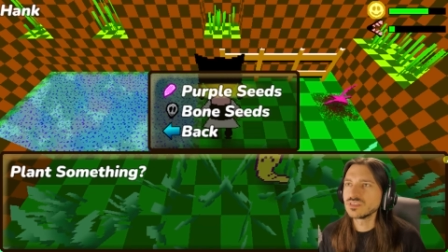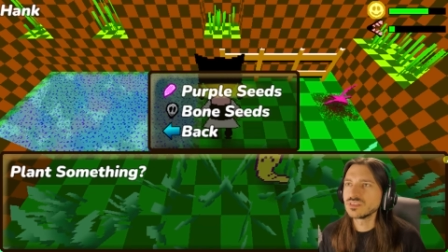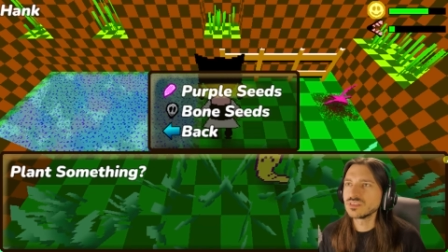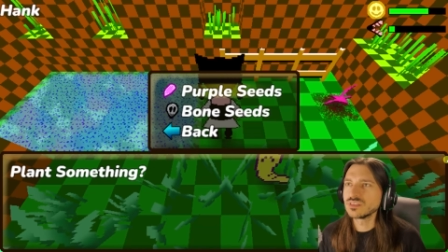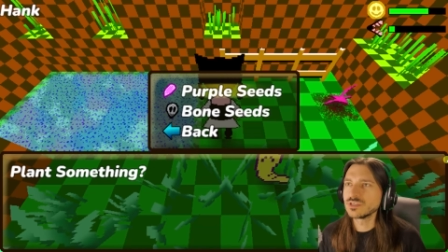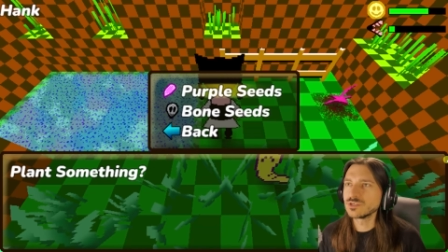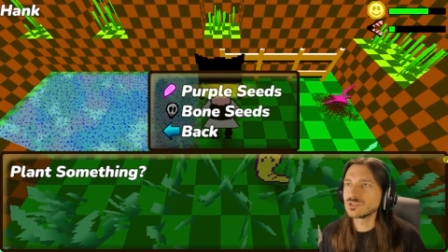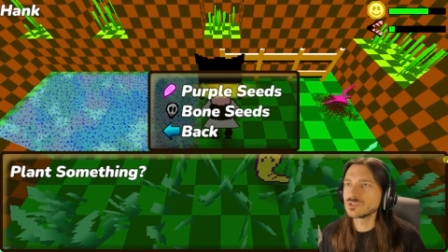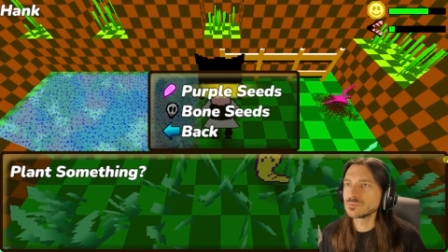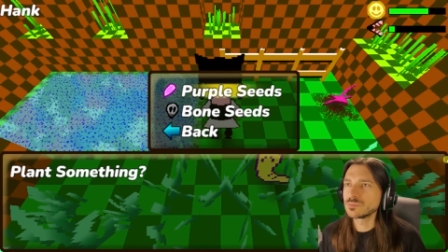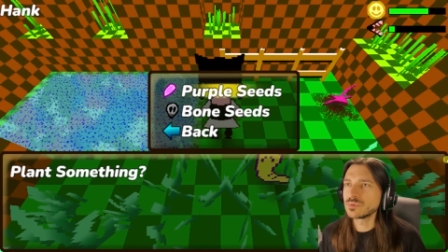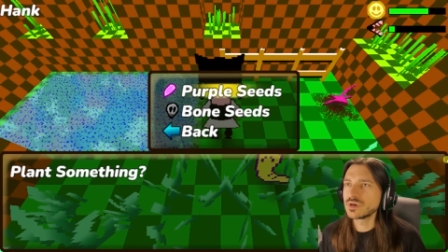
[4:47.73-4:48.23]

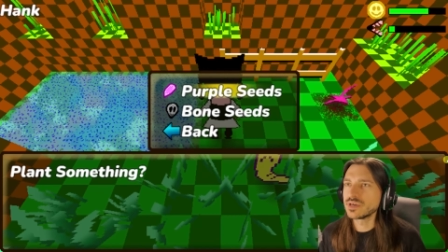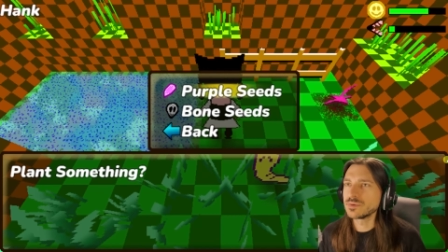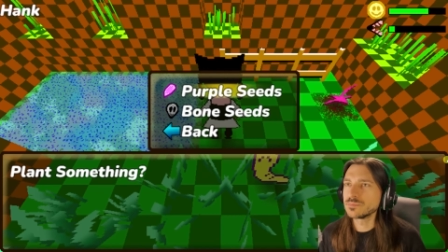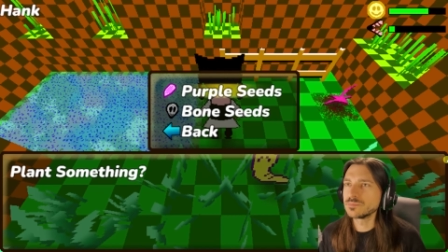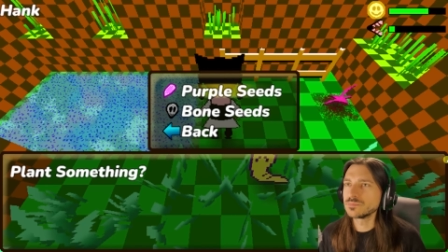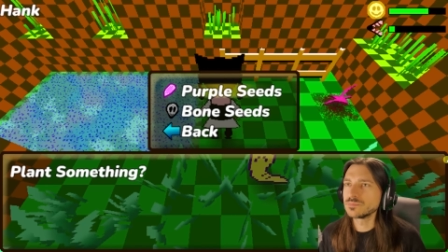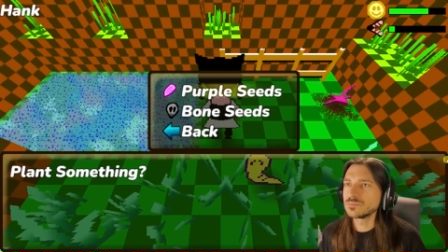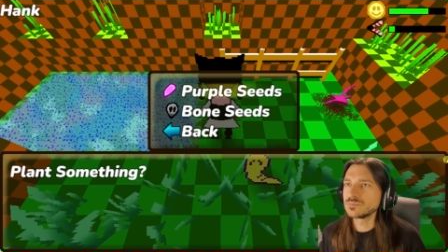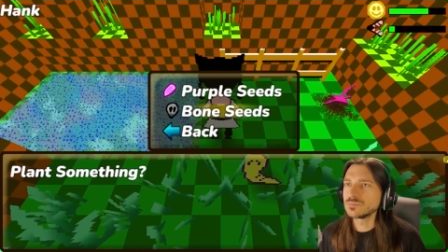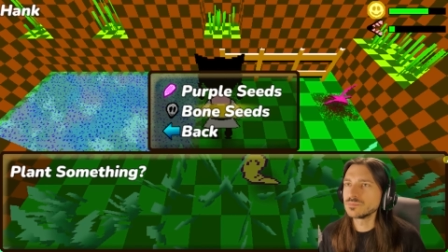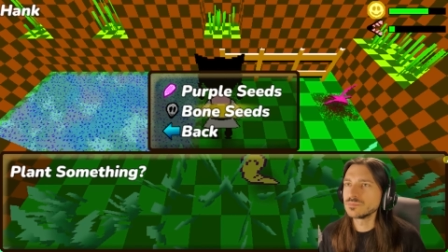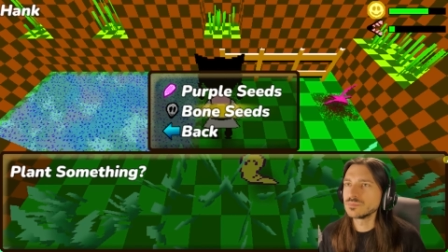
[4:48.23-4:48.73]
There's my
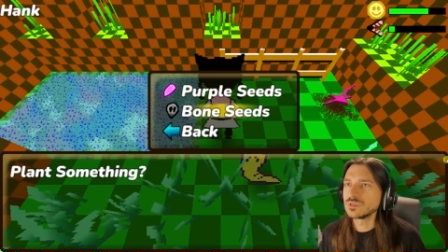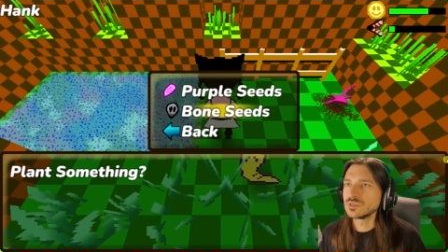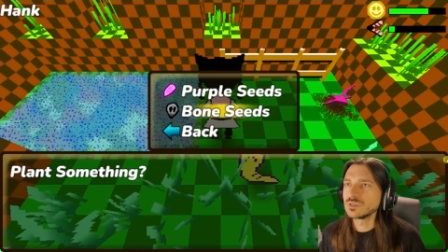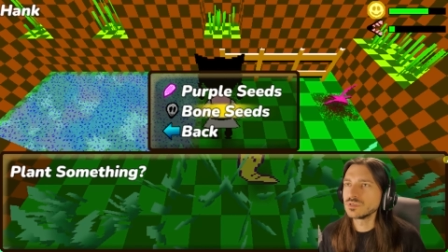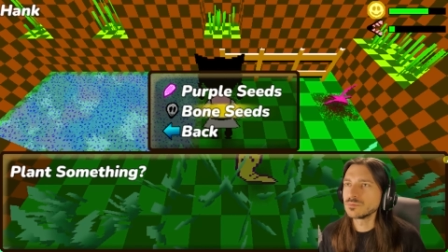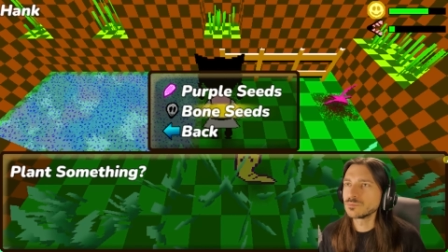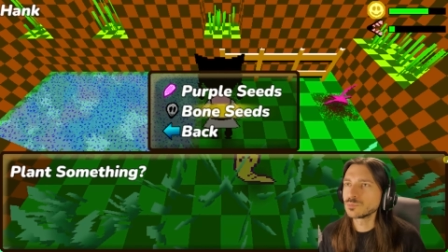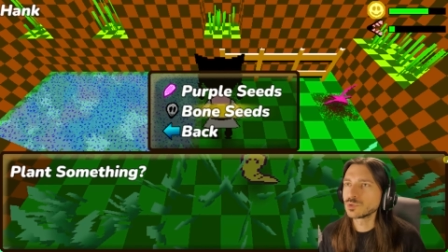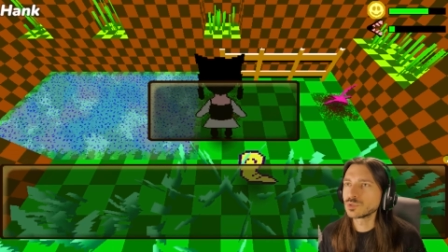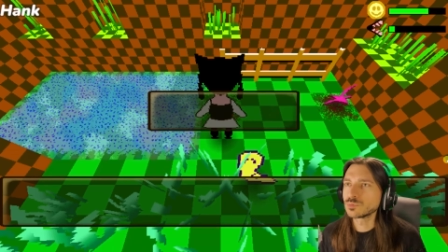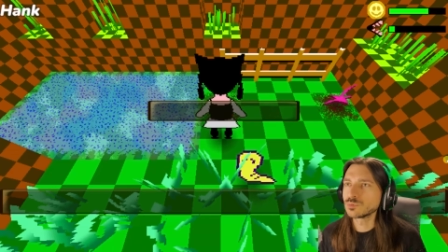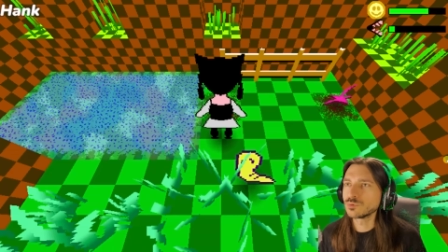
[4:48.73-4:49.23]

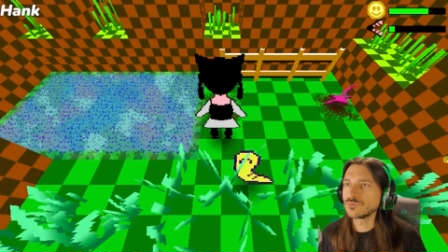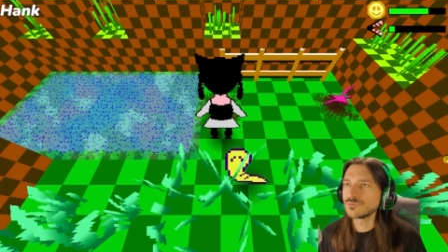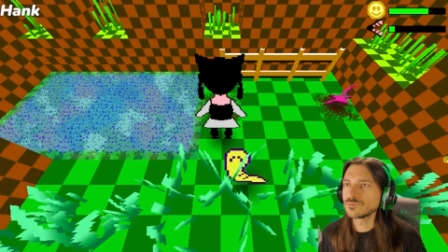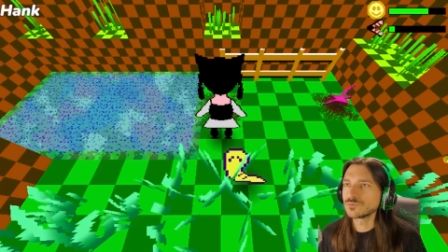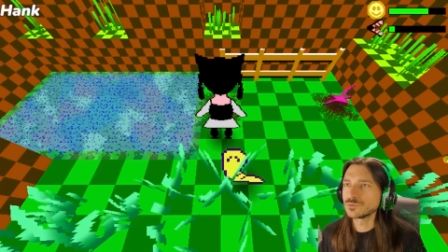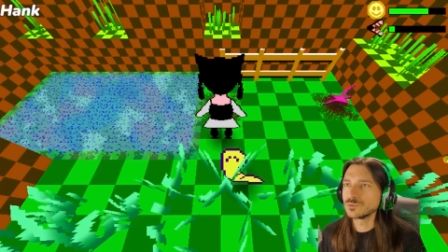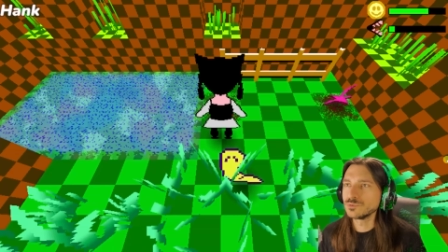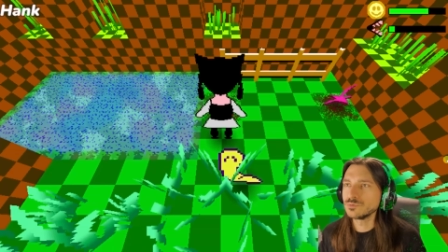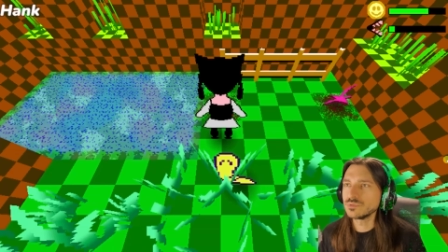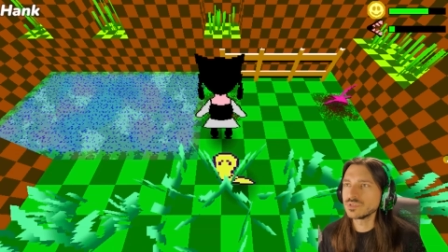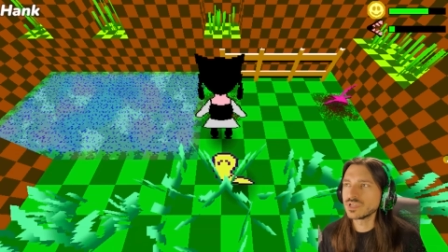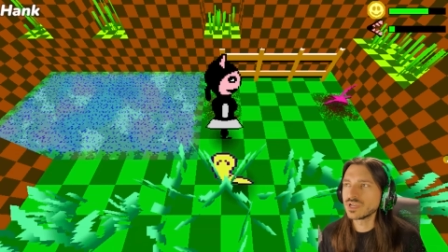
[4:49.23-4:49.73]
purple fruit.